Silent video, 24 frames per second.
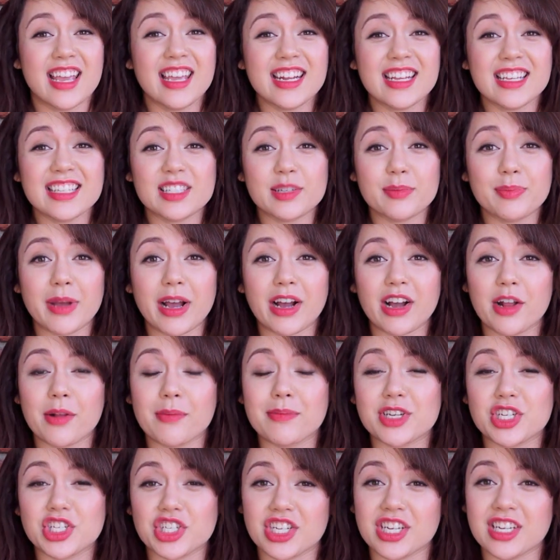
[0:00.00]
It is about a
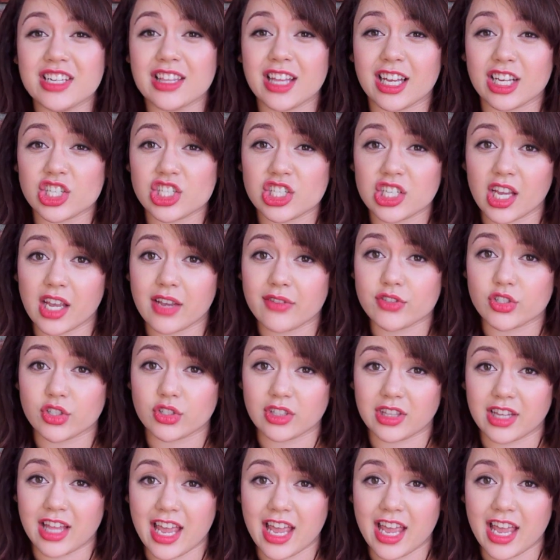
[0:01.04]
machine that shaves your